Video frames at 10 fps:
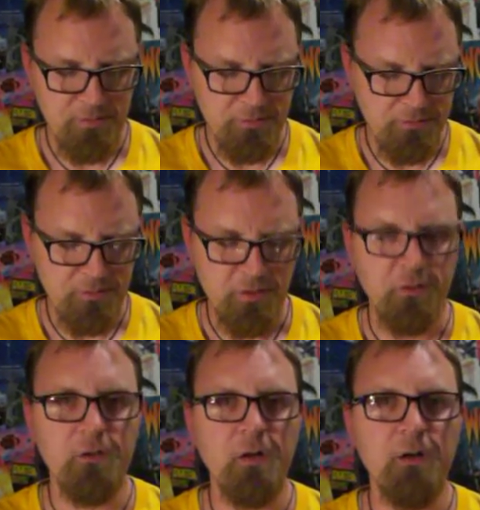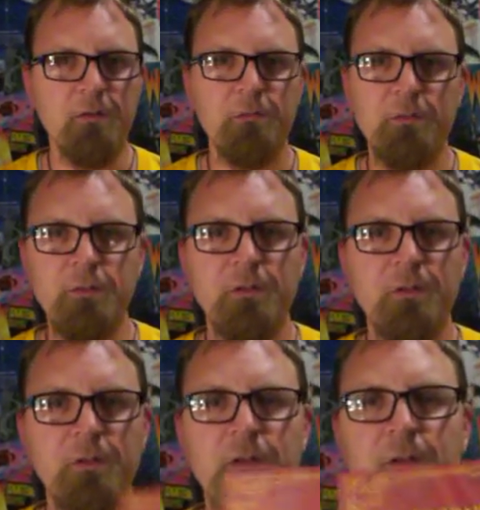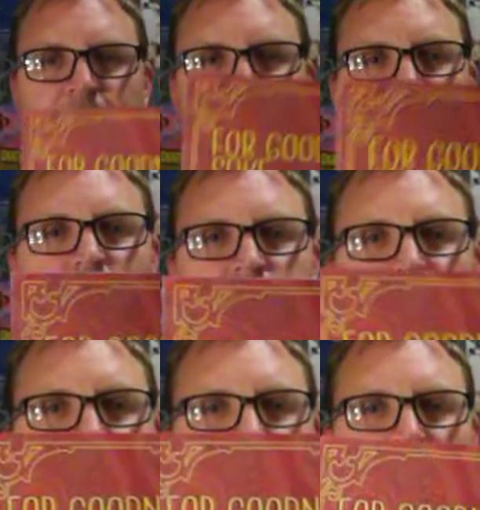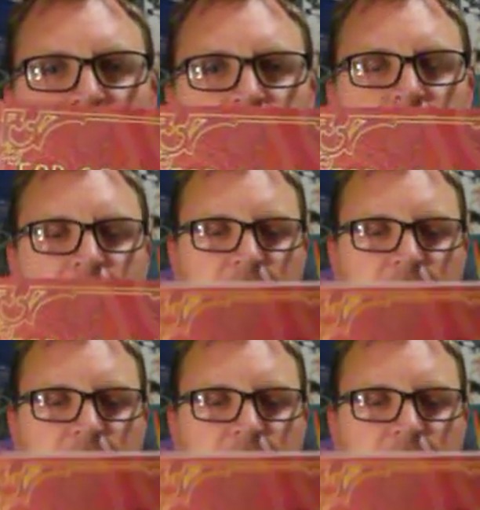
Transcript: It's got good art, really funny banter.